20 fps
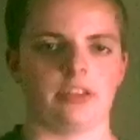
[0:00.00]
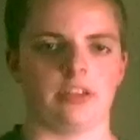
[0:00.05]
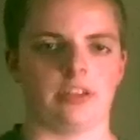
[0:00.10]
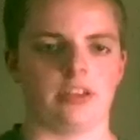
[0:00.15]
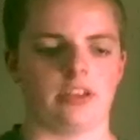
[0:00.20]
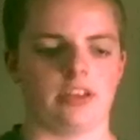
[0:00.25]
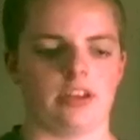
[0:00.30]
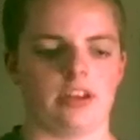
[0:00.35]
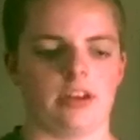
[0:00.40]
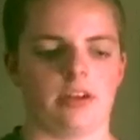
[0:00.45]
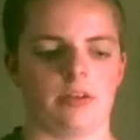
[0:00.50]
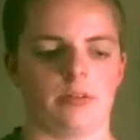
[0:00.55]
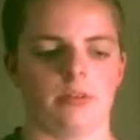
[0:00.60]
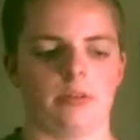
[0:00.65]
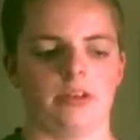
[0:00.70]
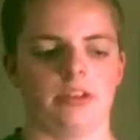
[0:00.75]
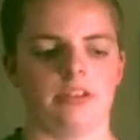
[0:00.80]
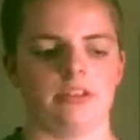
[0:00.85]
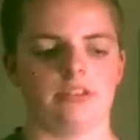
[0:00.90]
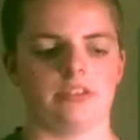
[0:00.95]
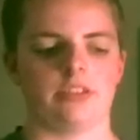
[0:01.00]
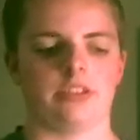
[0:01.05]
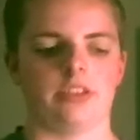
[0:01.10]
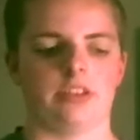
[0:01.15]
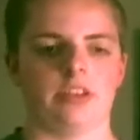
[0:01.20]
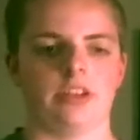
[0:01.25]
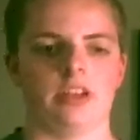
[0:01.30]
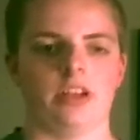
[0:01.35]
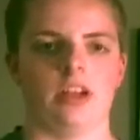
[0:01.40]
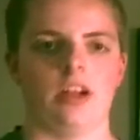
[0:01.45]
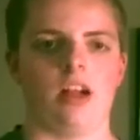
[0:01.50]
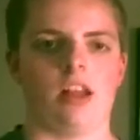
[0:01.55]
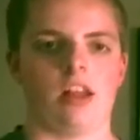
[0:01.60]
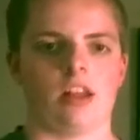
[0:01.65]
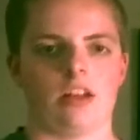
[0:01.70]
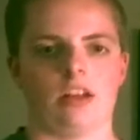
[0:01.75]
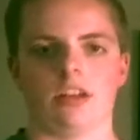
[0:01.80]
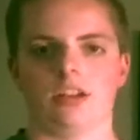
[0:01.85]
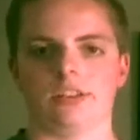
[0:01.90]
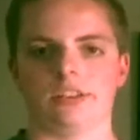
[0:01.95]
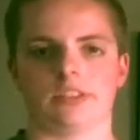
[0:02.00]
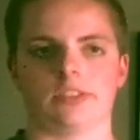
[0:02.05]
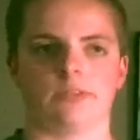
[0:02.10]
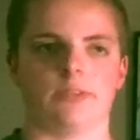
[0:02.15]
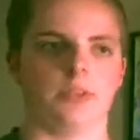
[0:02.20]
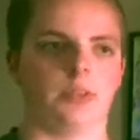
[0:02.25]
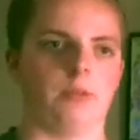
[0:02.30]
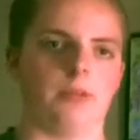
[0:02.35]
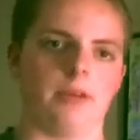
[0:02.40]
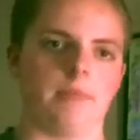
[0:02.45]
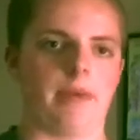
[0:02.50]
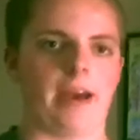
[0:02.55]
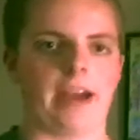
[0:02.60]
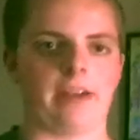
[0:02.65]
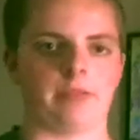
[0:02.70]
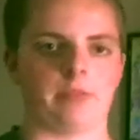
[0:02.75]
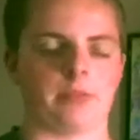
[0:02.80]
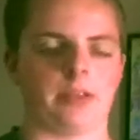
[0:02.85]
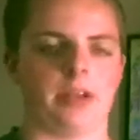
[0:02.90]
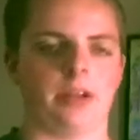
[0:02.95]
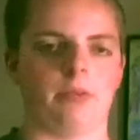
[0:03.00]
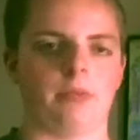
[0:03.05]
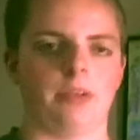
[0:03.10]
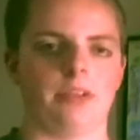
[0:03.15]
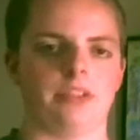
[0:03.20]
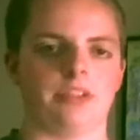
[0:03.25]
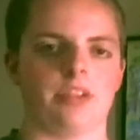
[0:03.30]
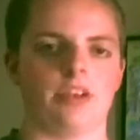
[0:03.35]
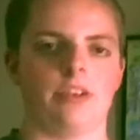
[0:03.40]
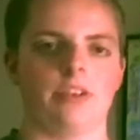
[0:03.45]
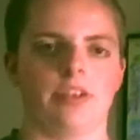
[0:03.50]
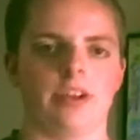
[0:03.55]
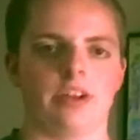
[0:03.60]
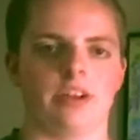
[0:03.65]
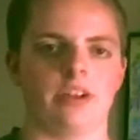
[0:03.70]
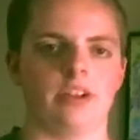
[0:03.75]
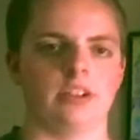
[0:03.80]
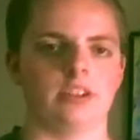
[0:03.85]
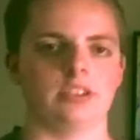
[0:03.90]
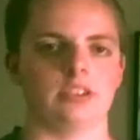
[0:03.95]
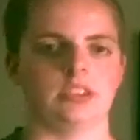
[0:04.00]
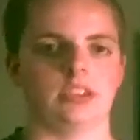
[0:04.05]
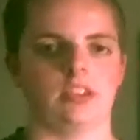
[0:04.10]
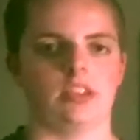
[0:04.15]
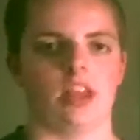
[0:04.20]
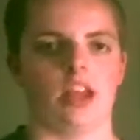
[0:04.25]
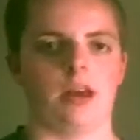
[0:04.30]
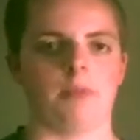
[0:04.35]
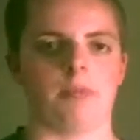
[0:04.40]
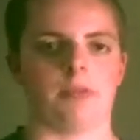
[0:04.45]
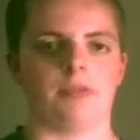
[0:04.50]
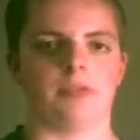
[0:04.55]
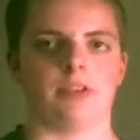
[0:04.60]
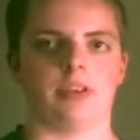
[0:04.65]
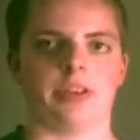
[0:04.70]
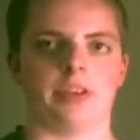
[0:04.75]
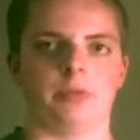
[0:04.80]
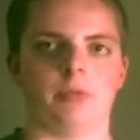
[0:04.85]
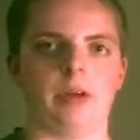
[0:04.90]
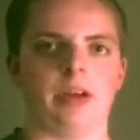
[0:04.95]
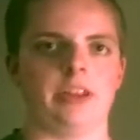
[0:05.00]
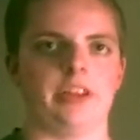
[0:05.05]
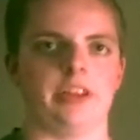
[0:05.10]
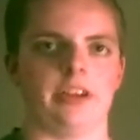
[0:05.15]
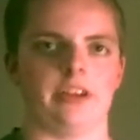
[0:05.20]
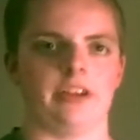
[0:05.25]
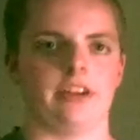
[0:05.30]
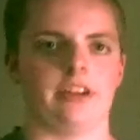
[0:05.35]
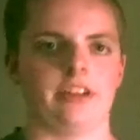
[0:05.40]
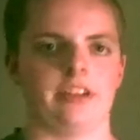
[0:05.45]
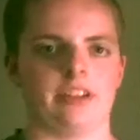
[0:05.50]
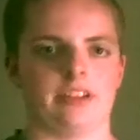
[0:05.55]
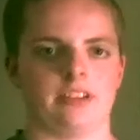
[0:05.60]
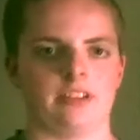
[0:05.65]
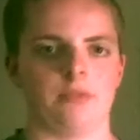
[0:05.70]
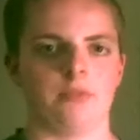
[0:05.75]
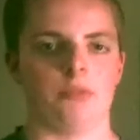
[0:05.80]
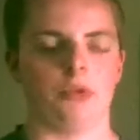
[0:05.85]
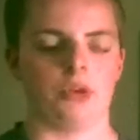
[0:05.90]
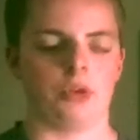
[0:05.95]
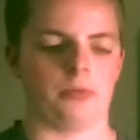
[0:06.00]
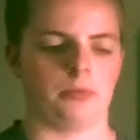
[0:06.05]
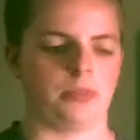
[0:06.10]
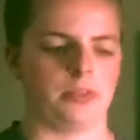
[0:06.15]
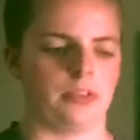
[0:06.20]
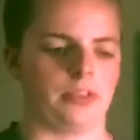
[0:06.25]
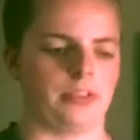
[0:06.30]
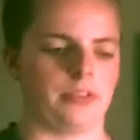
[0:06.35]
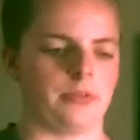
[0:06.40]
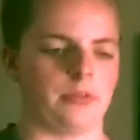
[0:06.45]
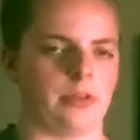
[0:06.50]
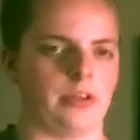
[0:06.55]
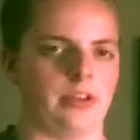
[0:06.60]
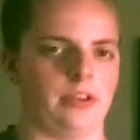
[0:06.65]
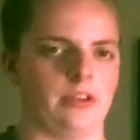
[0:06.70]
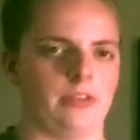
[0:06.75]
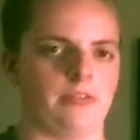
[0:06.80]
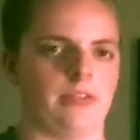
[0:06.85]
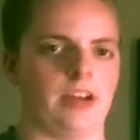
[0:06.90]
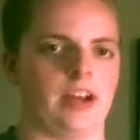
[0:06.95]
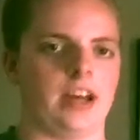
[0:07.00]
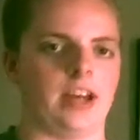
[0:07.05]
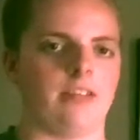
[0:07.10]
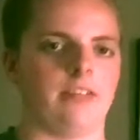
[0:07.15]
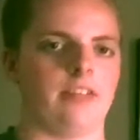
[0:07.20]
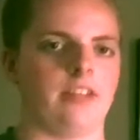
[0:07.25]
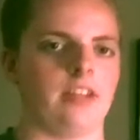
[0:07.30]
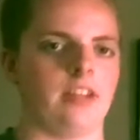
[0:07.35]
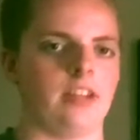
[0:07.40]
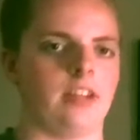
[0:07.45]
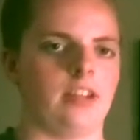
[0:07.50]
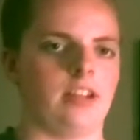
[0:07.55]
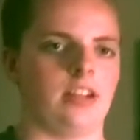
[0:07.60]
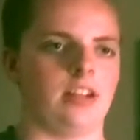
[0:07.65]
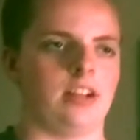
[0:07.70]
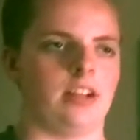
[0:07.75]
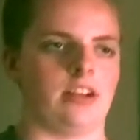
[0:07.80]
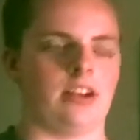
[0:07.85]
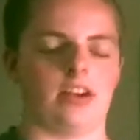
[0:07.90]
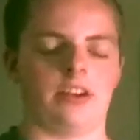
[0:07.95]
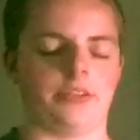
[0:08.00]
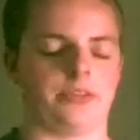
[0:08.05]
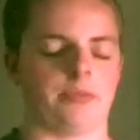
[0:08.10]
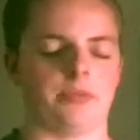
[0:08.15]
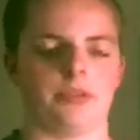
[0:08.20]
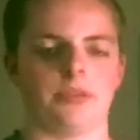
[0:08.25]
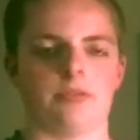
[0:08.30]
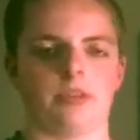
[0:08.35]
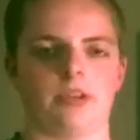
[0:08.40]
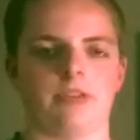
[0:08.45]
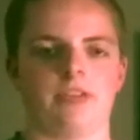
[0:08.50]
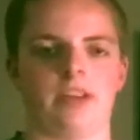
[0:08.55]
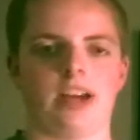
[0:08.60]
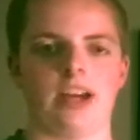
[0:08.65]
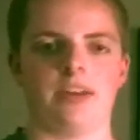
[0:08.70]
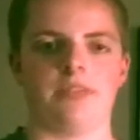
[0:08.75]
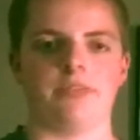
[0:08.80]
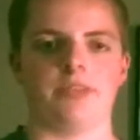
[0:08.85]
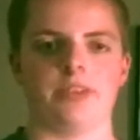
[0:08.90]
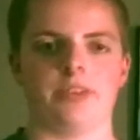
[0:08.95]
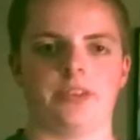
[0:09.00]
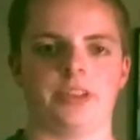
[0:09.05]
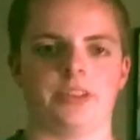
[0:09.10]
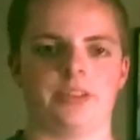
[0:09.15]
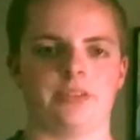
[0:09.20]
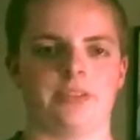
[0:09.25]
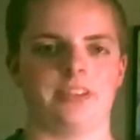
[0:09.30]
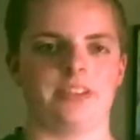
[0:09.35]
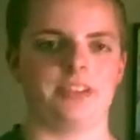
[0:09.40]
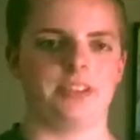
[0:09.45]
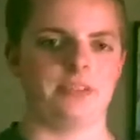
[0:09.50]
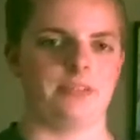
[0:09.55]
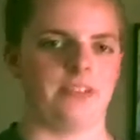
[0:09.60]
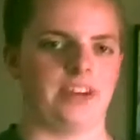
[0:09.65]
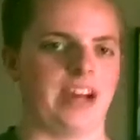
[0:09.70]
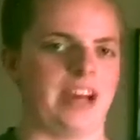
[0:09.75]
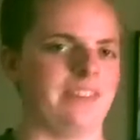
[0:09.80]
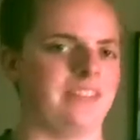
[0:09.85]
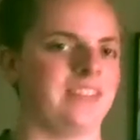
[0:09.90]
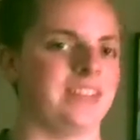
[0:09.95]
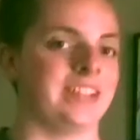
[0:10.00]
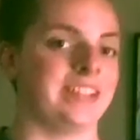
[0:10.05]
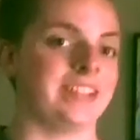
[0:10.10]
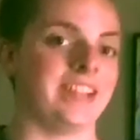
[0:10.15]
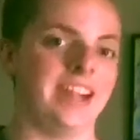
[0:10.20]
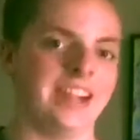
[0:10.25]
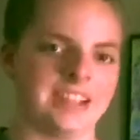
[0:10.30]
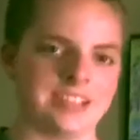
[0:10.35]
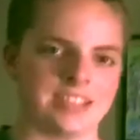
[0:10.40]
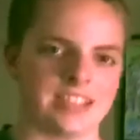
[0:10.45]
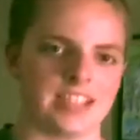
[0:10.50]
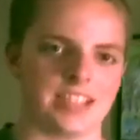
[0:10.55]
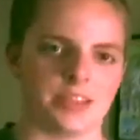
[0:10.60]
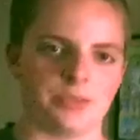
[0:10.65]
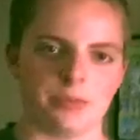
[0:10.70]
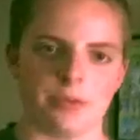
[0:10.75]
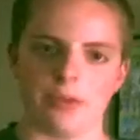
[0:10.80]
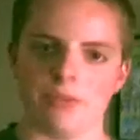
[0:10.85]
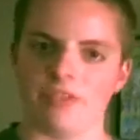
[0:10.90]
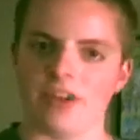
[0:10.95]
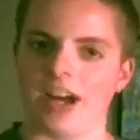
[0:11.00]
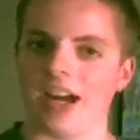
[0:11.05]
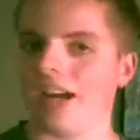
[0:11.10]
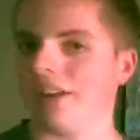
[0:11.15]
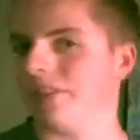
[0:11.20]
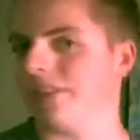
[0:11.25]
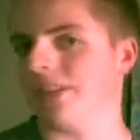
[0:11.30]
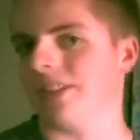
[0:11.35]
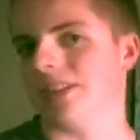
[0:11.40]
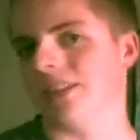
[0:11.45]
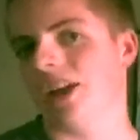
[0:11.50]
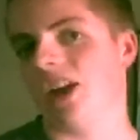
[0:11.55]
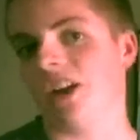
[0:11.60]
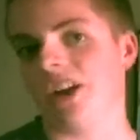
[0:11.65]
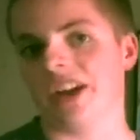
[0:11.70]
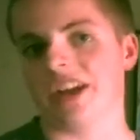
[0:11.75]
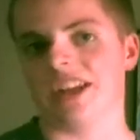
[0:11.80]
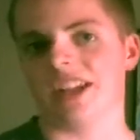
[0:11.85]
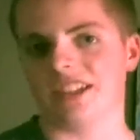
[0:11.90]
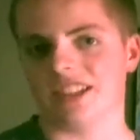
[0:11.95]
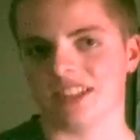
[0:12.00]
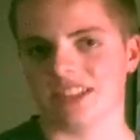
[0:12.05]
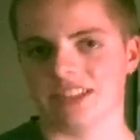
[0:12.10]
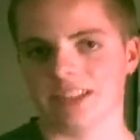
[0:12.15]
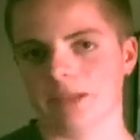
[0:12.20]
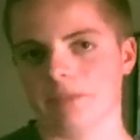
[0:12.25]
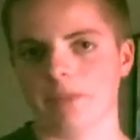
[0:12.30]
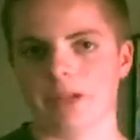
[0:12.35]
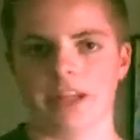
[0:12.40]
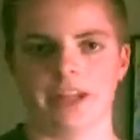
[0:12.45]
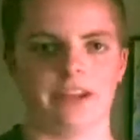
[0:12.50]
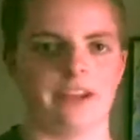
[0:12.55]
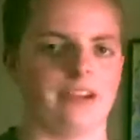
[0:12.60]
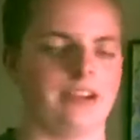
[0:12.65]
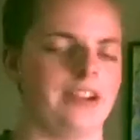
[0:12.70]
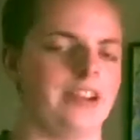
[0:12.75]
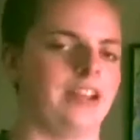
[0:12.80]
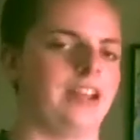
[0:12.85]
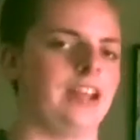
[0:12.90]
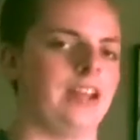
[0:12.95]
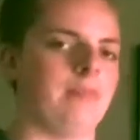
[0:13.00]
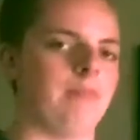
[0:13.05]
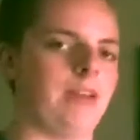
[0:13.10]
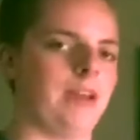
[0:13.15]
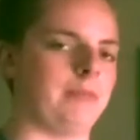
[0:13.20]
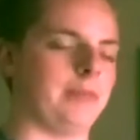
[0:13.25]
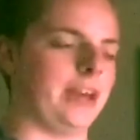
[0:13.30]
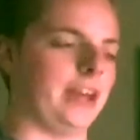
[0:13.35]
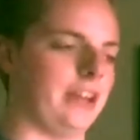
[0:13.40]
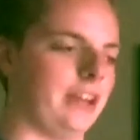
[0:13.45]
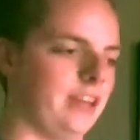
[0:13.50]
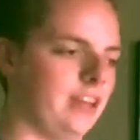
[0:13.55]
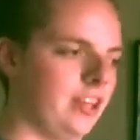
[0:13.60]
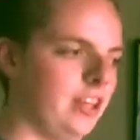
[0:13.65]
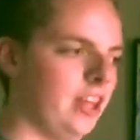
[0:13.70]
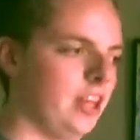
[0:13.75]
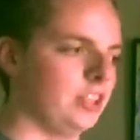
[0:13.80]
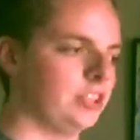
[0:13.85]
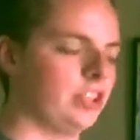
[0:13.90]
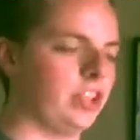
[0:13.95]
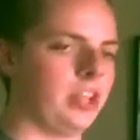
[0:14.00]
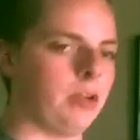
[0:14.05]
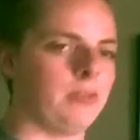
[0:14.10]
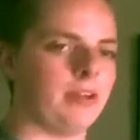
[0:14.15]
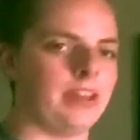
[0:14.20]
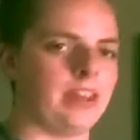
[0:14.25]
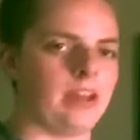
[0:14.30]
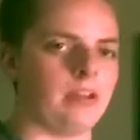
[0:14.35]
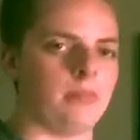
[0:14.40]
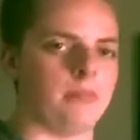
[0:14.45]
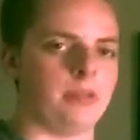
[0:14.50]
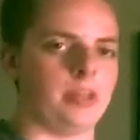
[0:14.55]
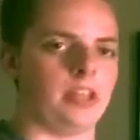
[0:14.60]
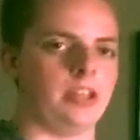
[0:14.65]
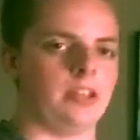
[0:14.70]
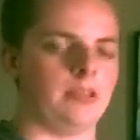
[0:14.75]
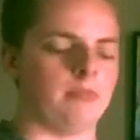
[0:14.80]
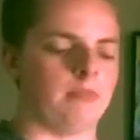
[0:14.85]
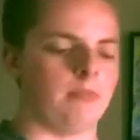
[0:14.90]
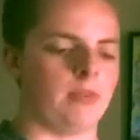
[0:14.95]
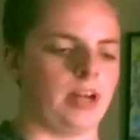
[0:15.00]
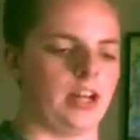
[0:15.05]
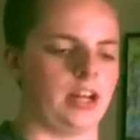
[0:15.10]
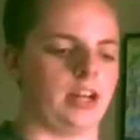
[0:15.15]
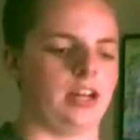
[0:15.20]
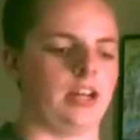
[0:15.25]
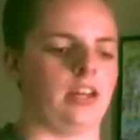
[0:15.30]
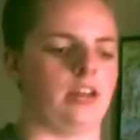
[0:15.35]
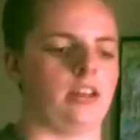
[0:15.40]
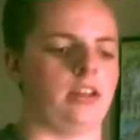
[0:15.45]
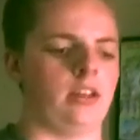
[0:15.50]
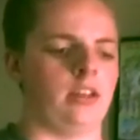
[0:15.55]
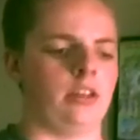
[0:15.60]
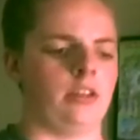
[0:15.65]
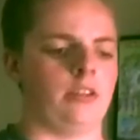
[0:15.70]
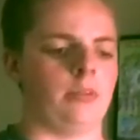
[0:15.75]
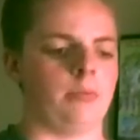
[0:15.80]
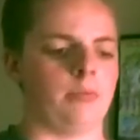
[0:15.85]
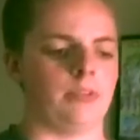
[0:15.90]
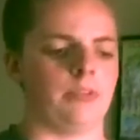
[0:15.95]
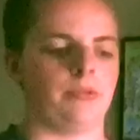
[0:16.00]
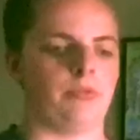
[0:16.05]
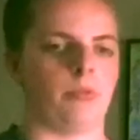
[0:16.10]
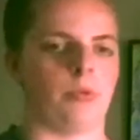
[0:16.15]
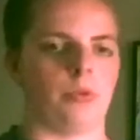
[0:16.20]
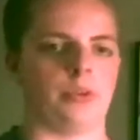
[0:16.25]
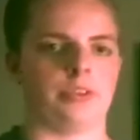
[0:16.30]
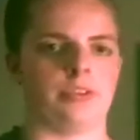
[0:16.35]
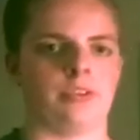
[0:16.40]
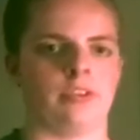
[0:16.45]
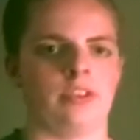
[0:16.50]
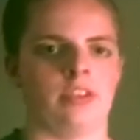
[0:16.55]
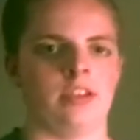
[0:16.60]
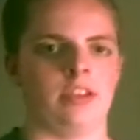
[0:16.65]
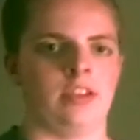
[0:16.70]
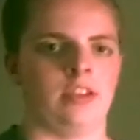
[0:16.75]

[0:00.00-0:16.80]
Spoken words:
to Carowinds or on the way back from Carowinds, go there. I prefer on the way there. To build up to the 305, or 325, Fury 325. Did I just say 305? Oh yeah, that's Intimidator. My bad. So anyway, that would be my number fourth